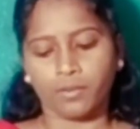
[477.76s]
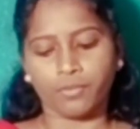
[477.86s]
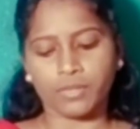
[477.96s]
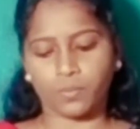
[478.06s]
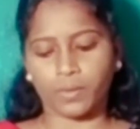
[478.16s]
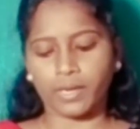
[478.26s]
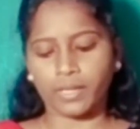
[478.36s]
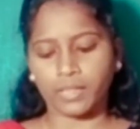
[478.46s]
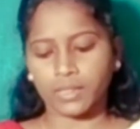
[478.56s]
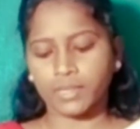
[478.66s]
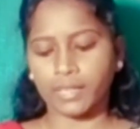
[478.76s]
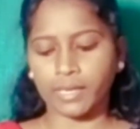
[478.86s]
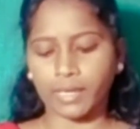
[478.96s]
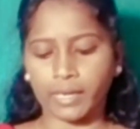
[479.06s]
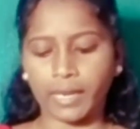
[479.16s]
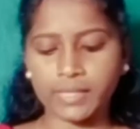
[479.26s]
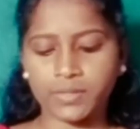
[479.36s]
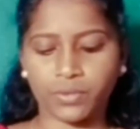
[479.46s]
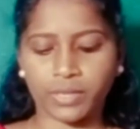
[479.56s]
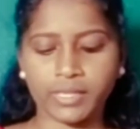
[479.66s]
First one, there
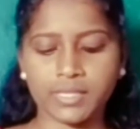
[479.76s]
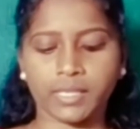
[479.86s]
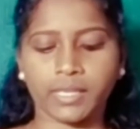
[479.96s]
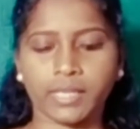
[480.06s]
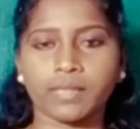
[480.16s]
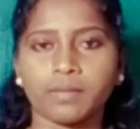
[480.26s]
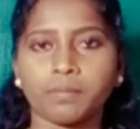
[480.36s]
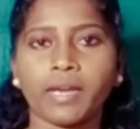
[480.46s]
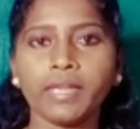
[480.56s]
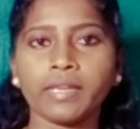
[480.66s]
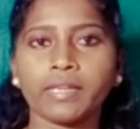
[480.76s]
are 8 trees in my